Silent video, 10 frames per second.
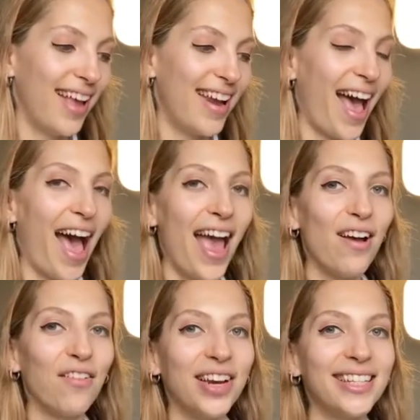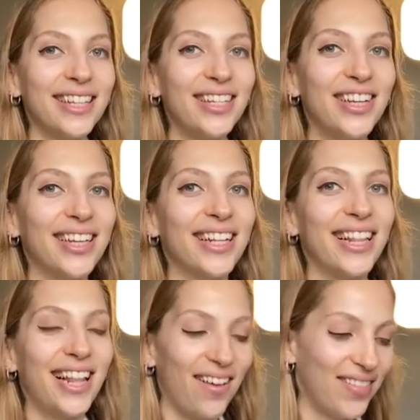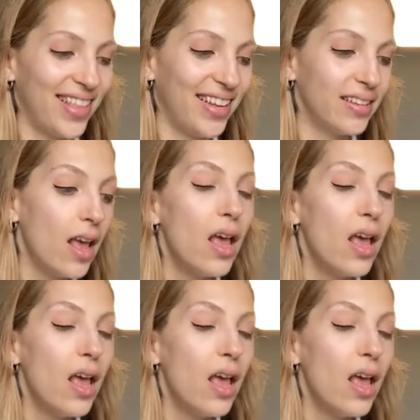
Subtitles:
And I honestly just love this.